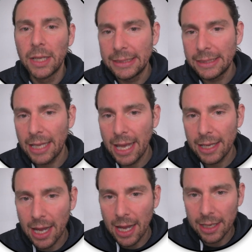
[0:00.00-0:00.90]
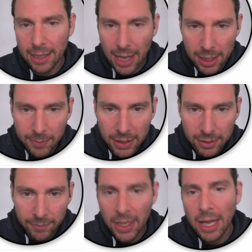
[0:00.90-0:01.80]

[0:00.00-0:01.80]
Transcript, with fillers: the AI animator